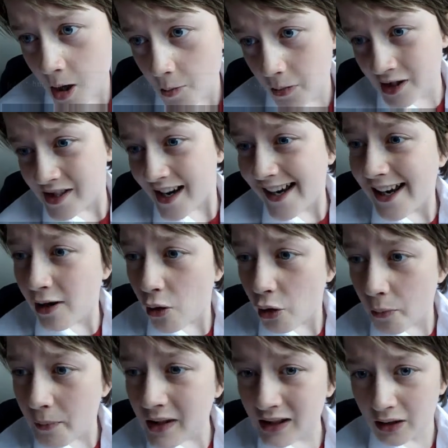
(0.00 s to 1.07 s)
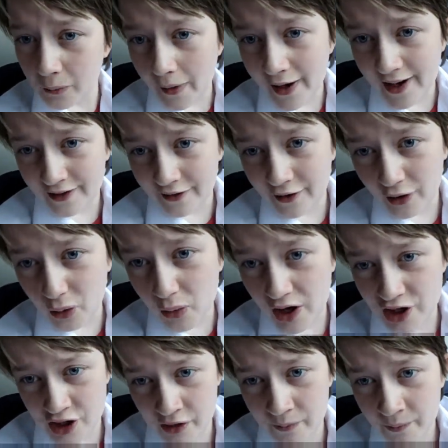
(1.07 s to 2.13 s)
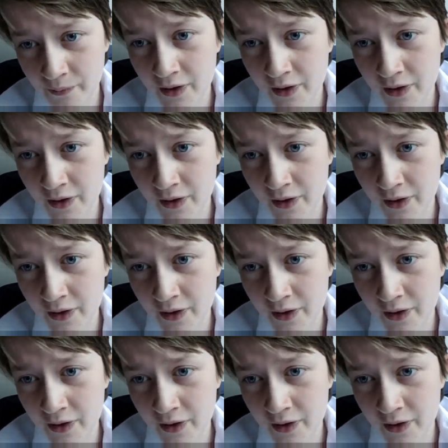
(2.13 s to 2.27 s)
by taking all the middlemen out of the equation.